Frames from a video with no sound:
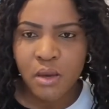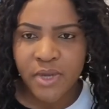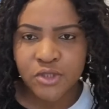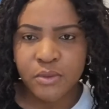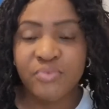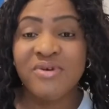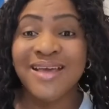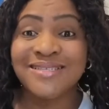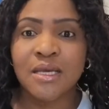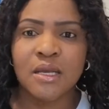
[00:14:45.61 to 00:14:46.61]
but
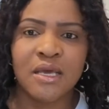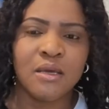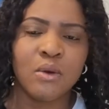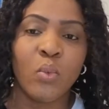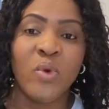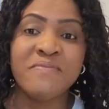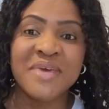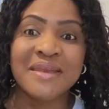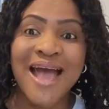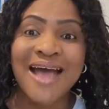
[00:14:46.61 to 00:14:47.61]
surprisingly, women